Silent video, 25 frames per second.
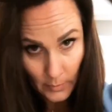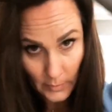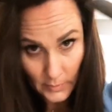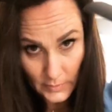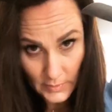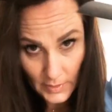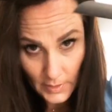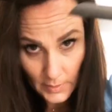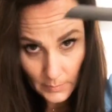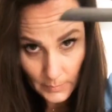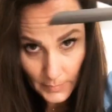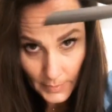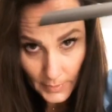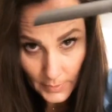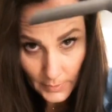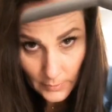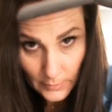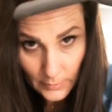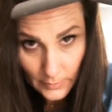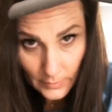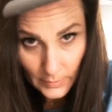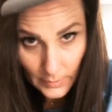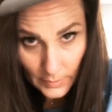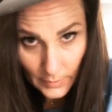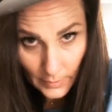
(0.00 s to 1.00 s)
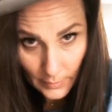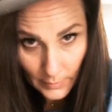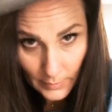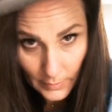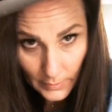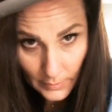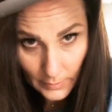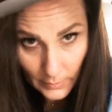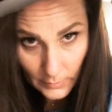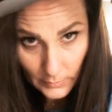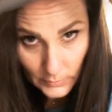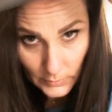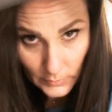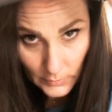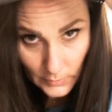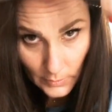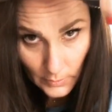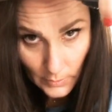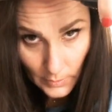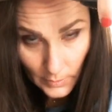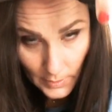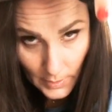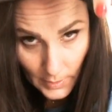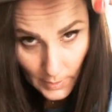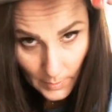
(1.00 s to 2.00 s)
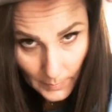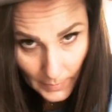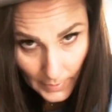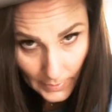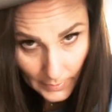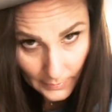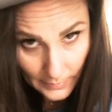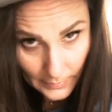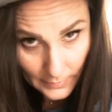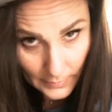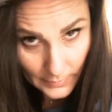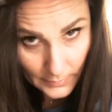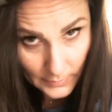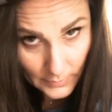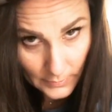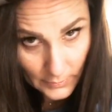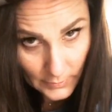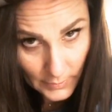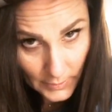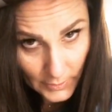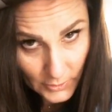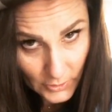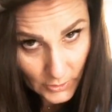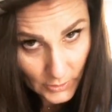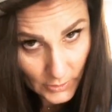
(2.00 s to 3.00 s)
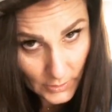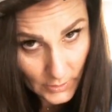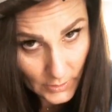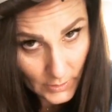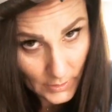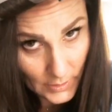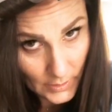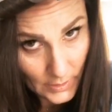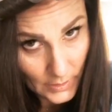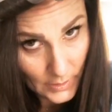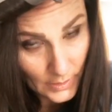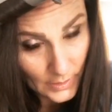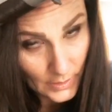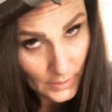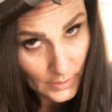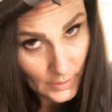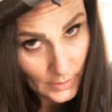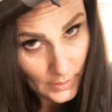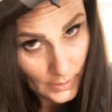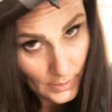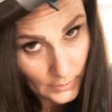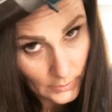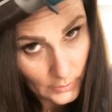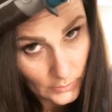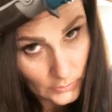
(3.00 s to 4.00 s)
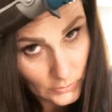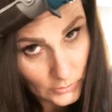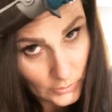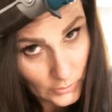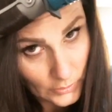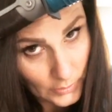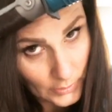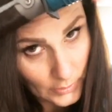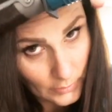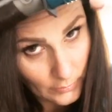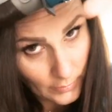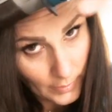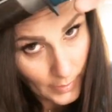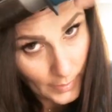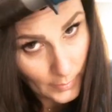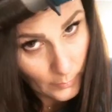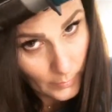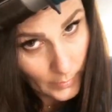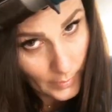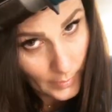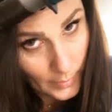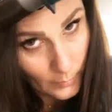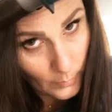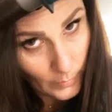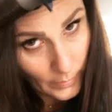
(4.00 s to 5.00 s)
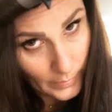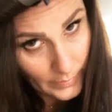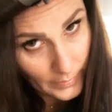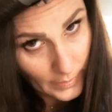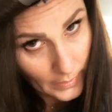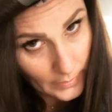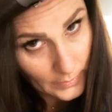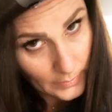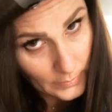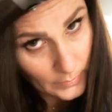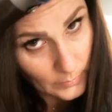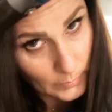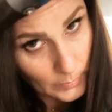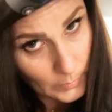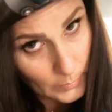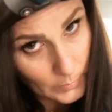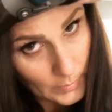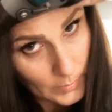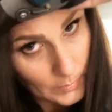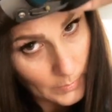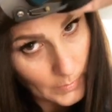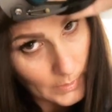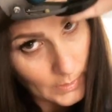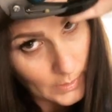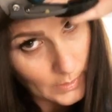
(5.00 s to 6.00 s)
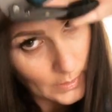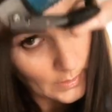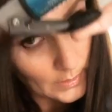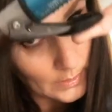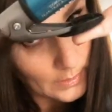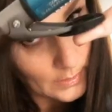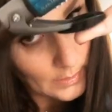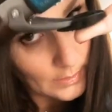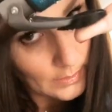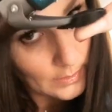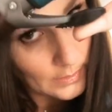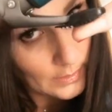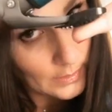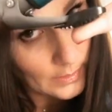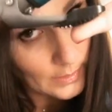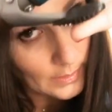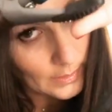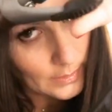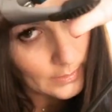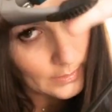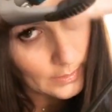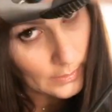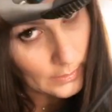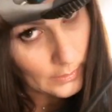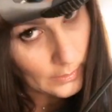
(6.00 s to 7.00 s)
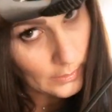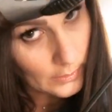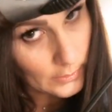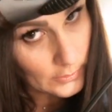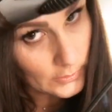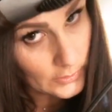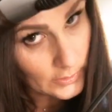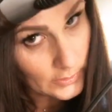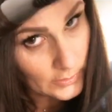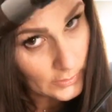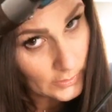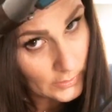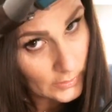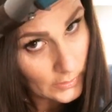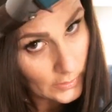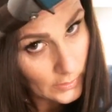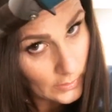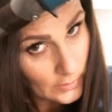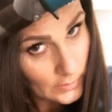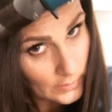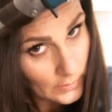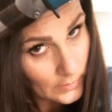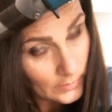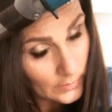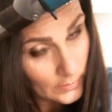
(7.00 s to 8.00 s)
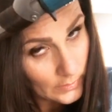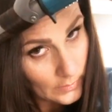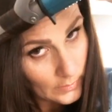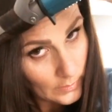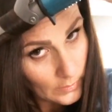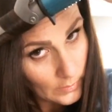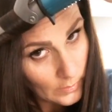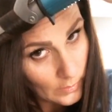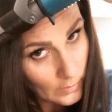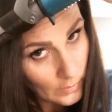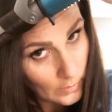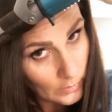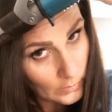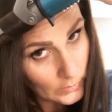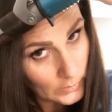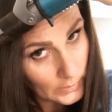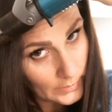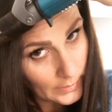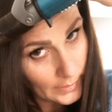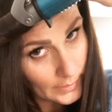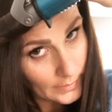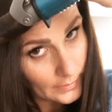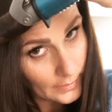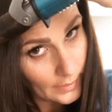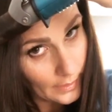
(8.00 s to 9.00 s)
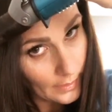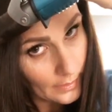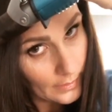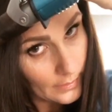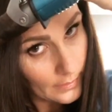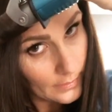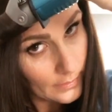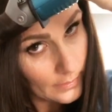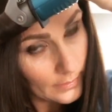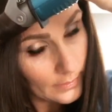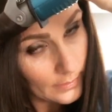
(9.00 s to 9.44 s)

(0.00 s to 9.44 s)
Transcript: will take my curling iron and I'll come at it this direction and I'll turn it right where I want that swoop to be, and then I'll just hold it like that.